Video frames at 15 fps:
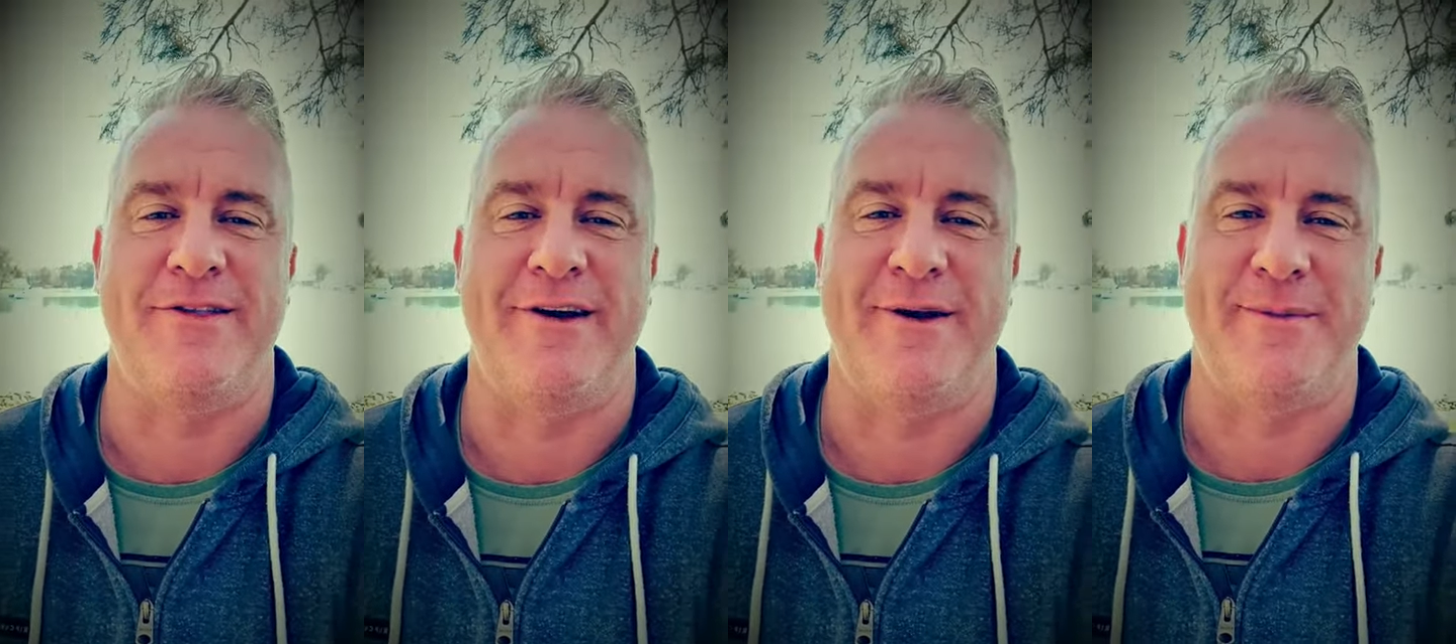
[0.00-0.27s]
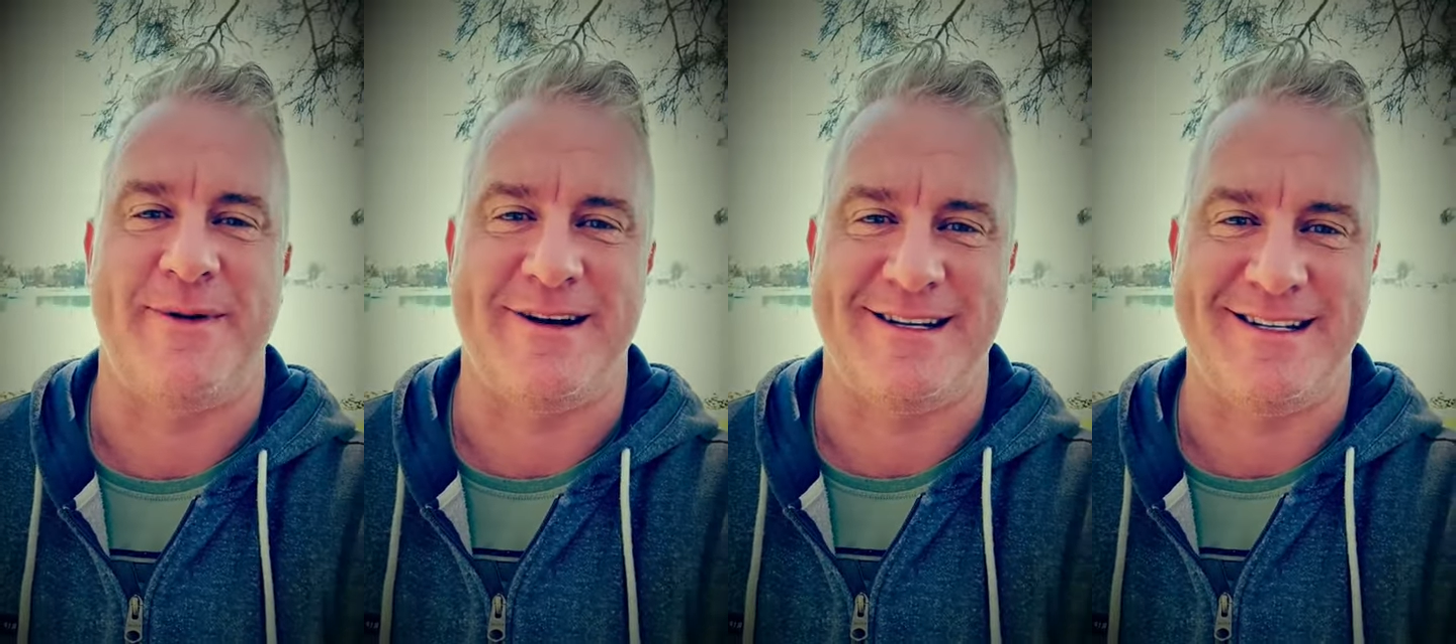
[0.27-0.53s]

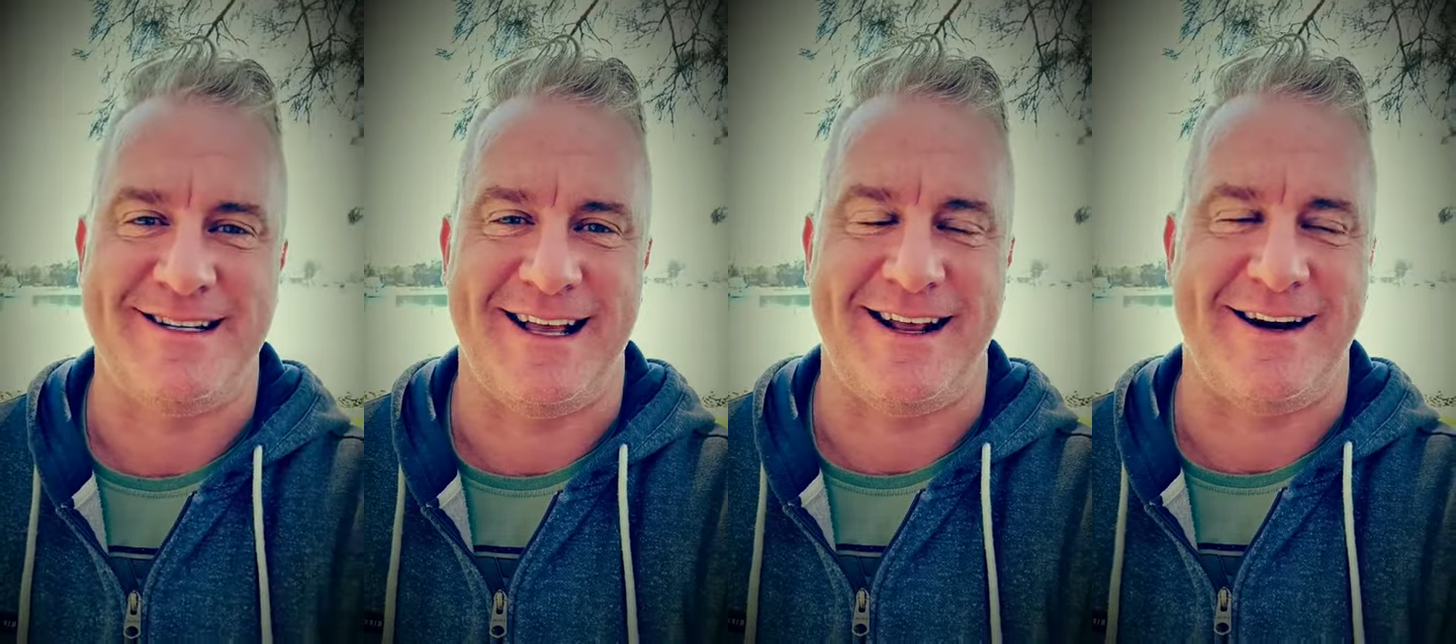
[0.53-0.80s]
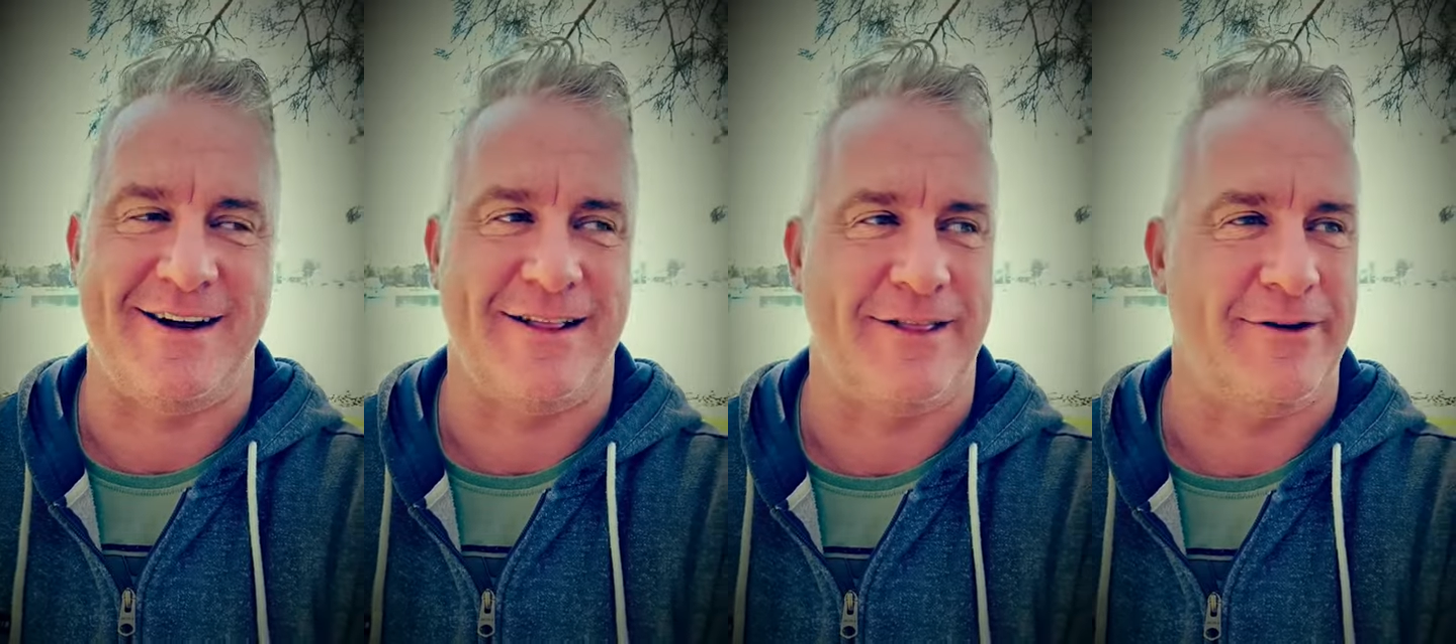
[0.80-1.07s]
therapist,
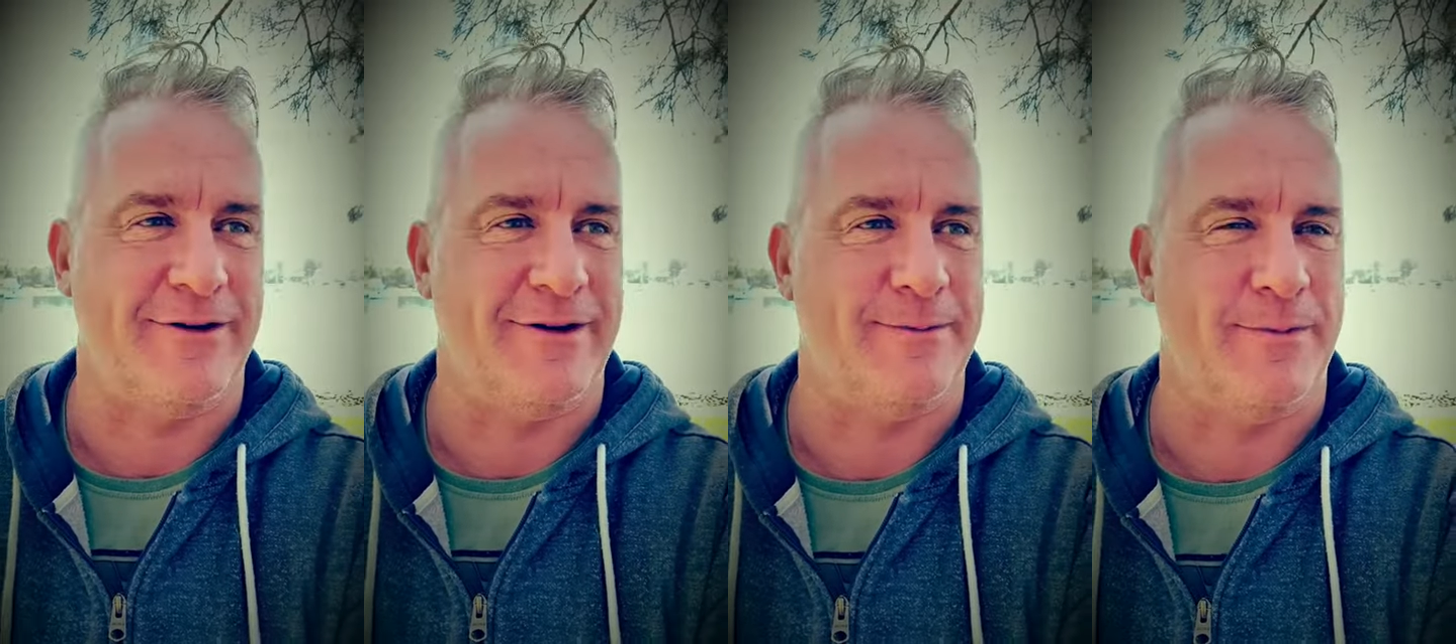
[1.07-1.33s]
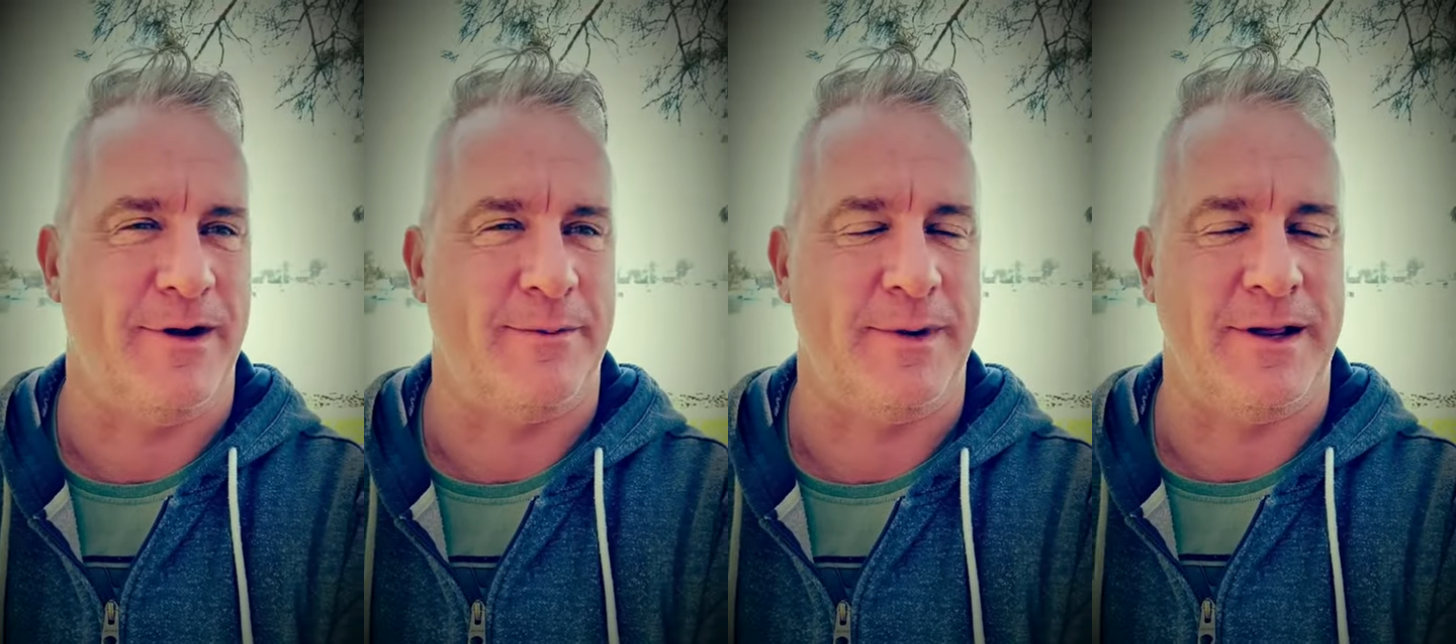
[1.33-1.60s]
and I thought it
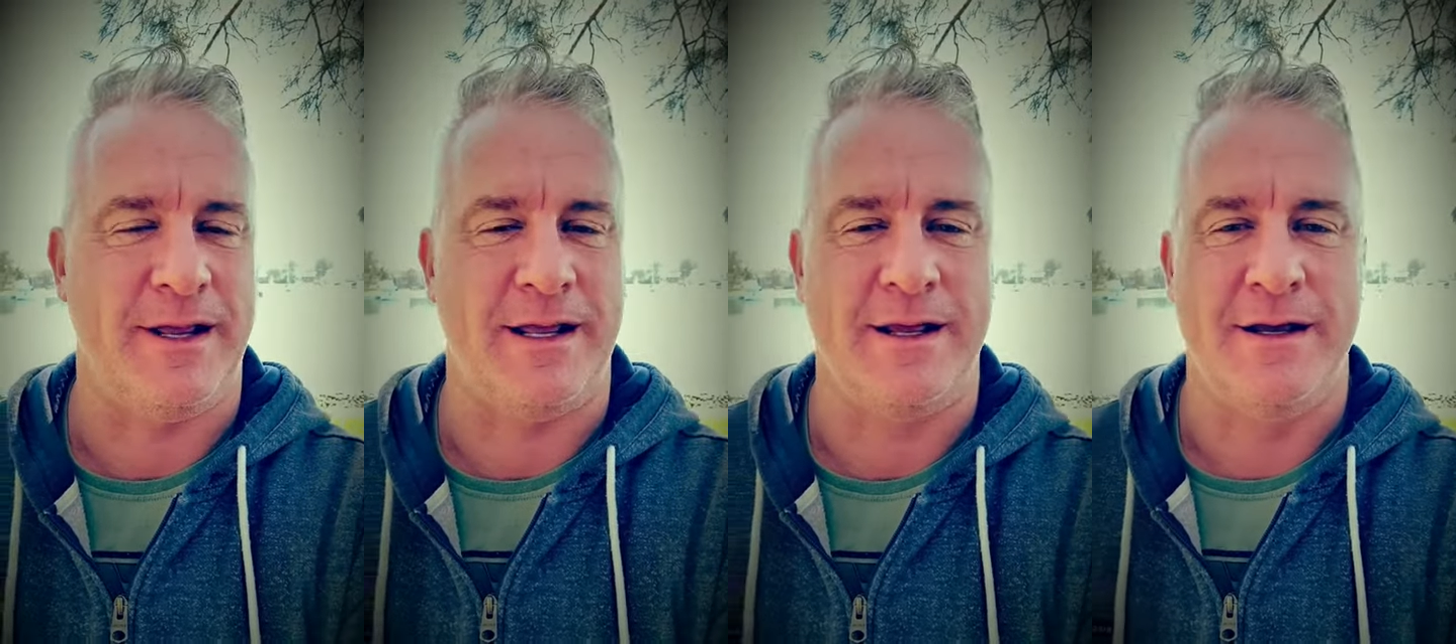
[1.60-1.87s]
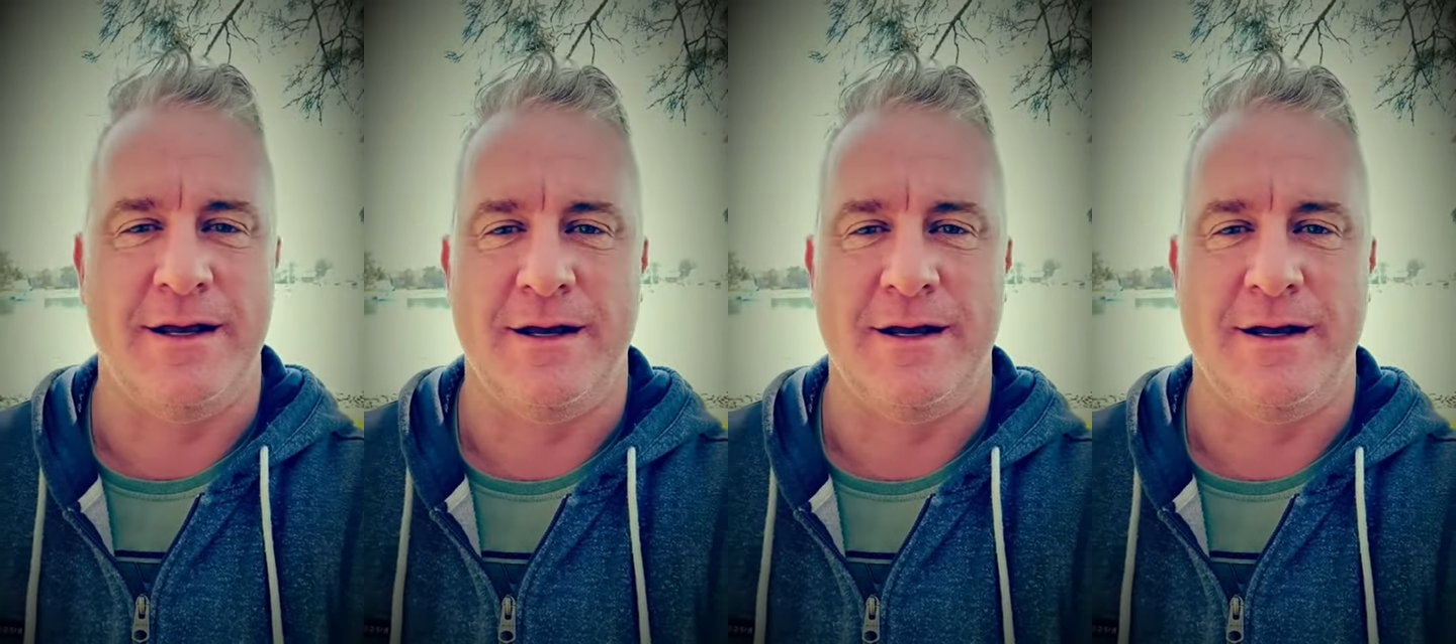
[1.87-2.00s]
might be